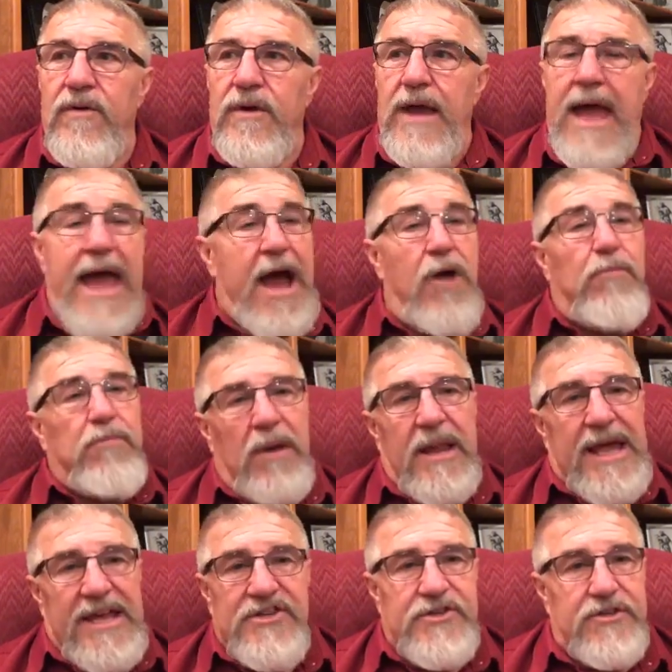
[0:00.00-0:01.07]
how
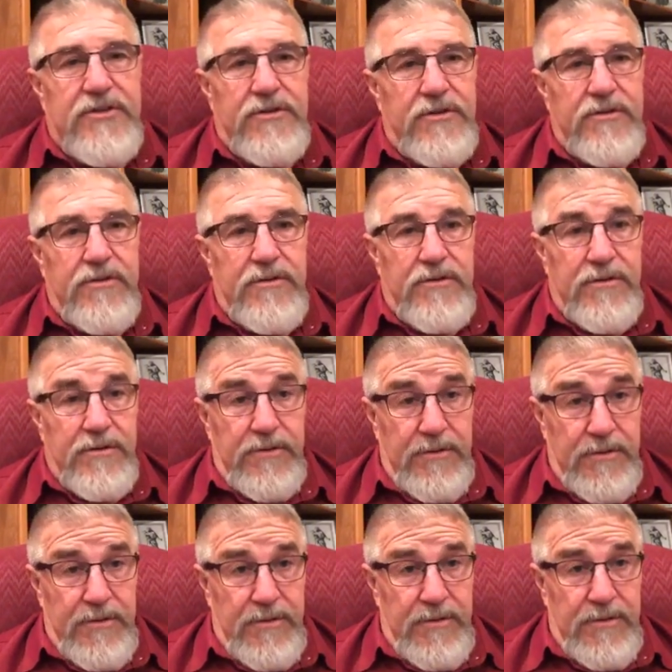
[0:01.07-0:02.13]
blessed
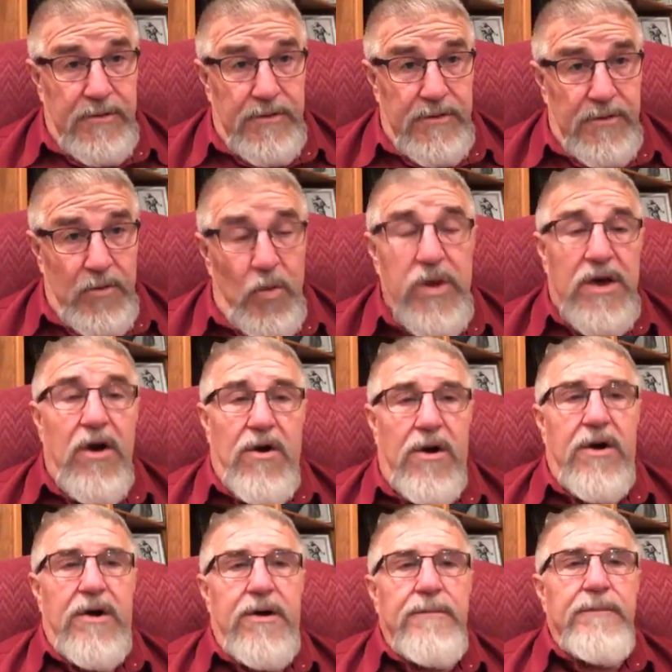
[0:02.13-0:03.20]
we are.
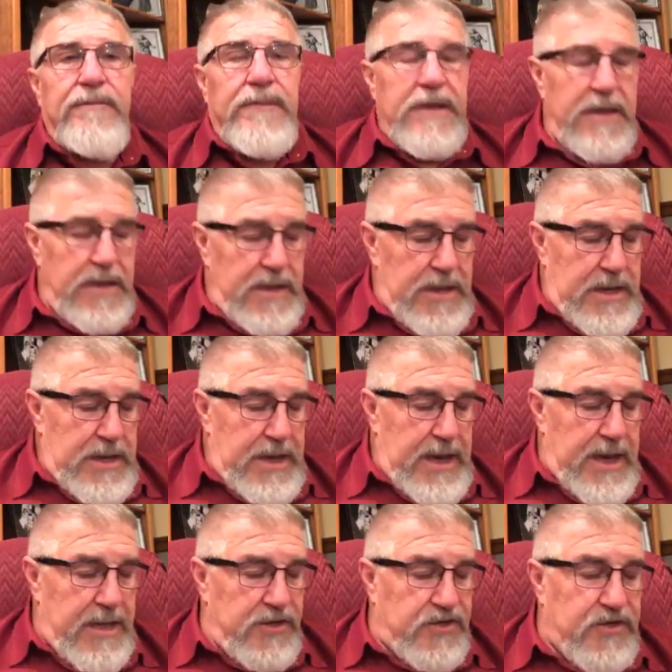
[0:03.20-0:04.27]

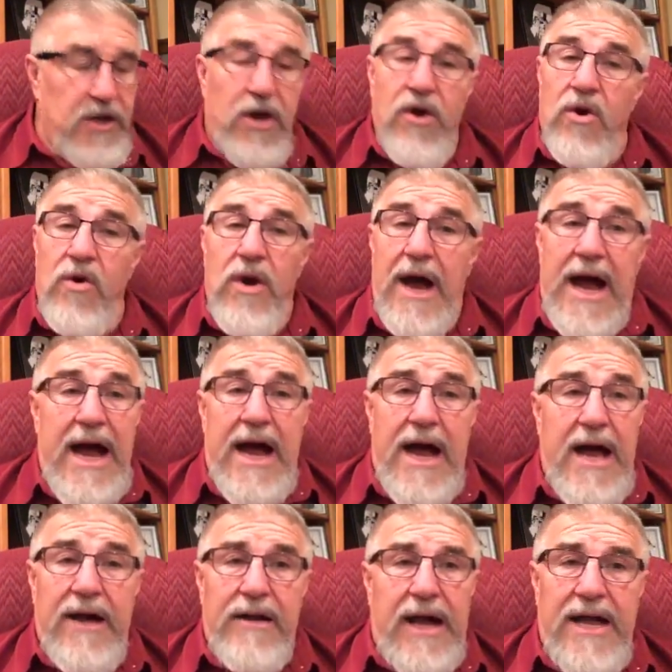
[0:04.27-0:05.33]
And so
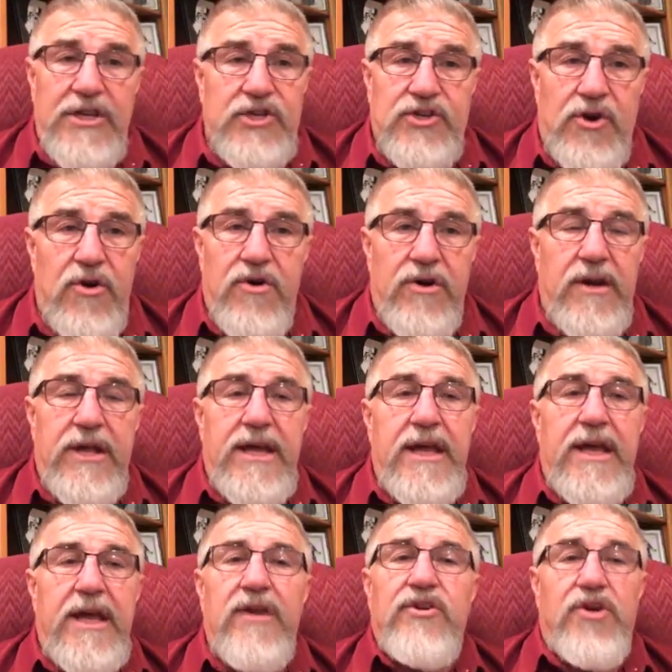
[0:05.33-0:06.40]
I, I, I
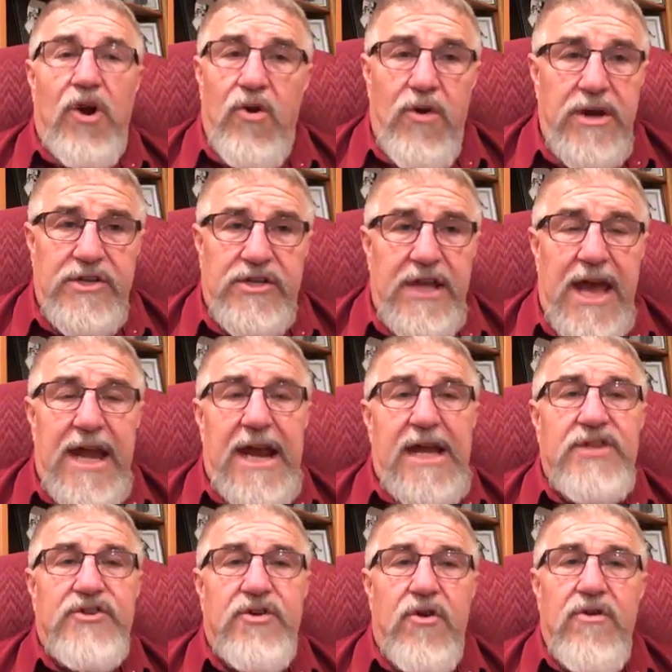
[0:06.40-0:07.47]
certainly encourage that. I
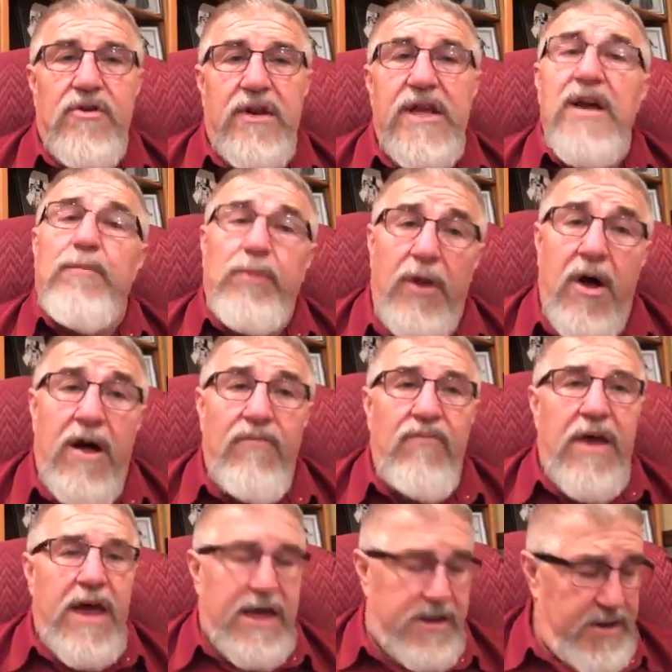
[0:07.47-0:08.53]
certainly applaud
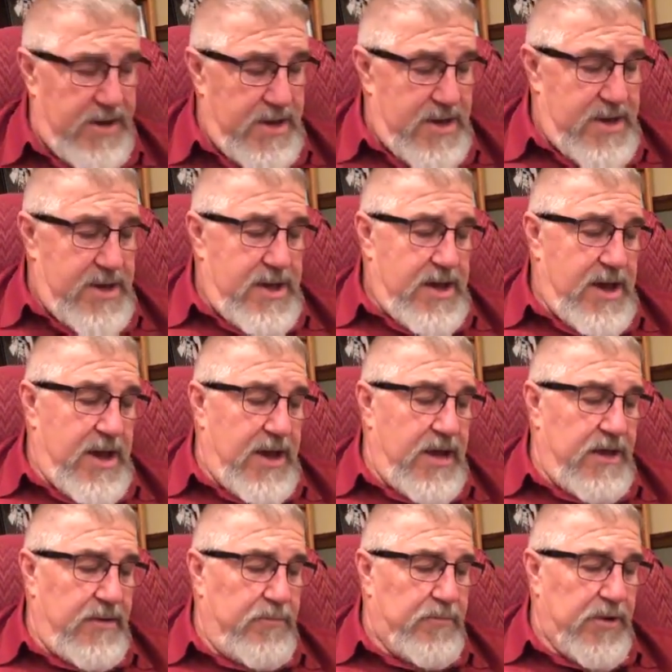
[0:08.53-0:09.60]
that.
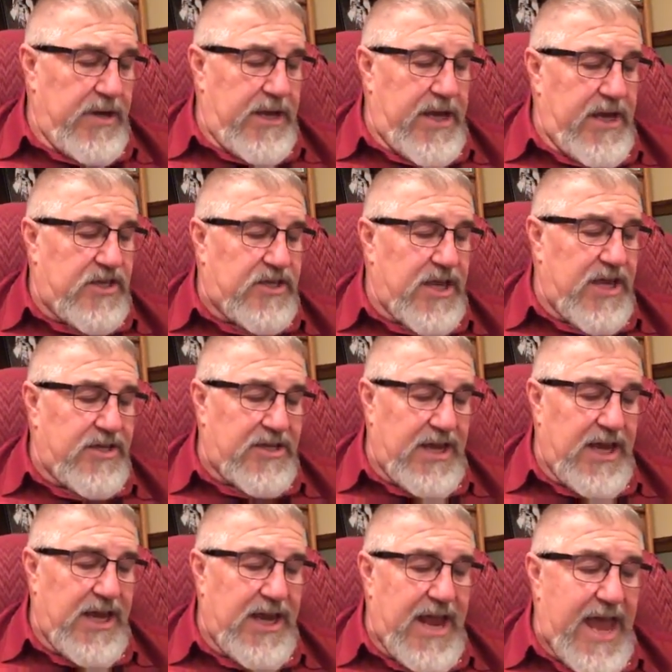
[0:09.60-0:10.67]
Uh, but he says,
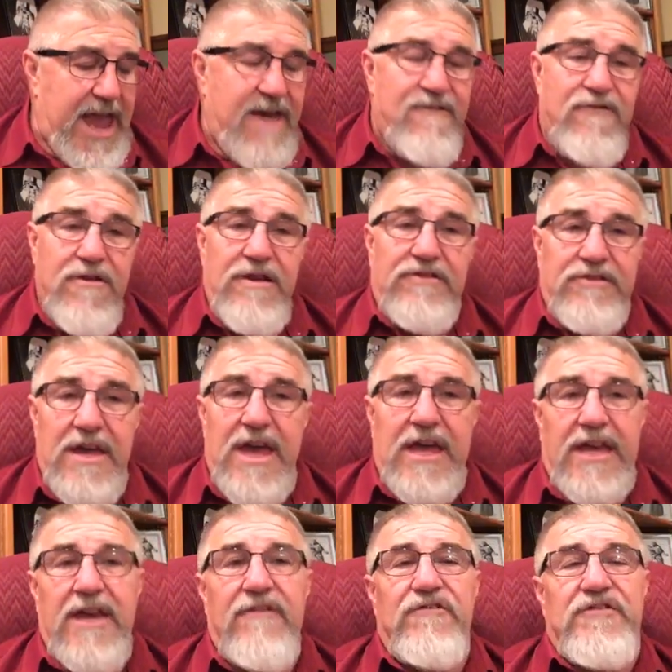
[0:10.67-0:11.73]
in
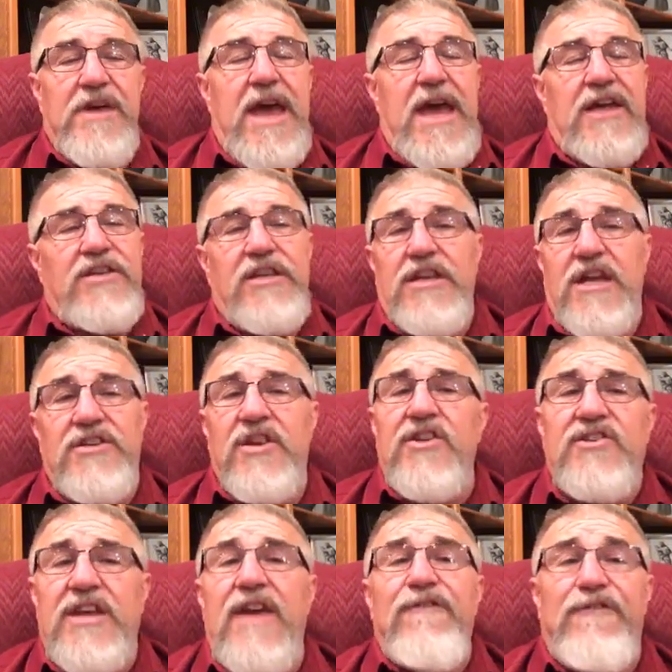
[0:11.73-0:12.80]
everything, give thanks. He doesn't
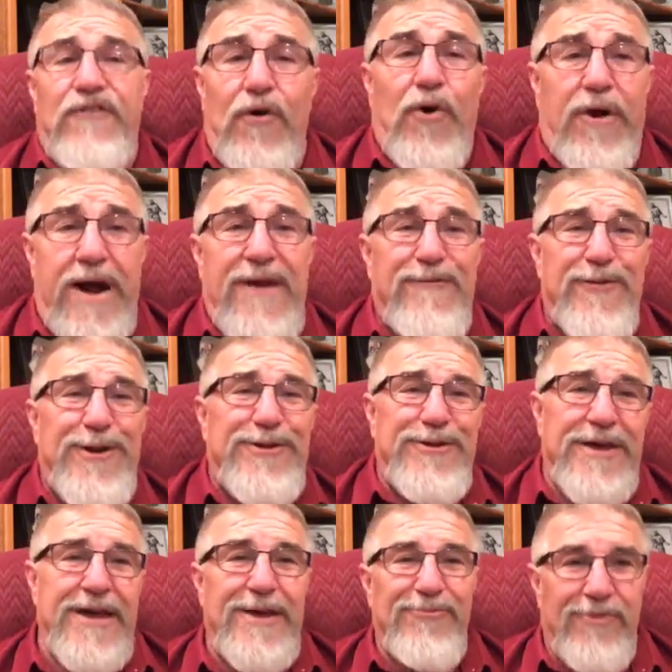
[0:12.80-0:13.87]
say for
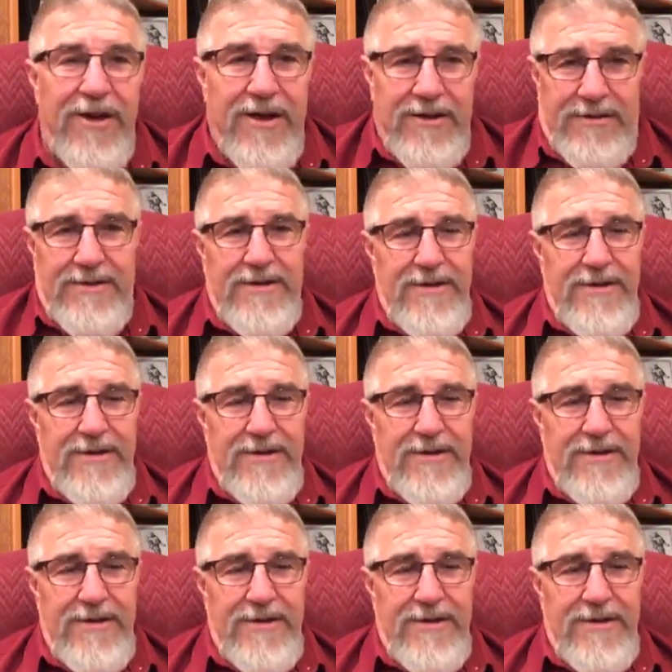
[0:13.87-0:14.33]
everything, right?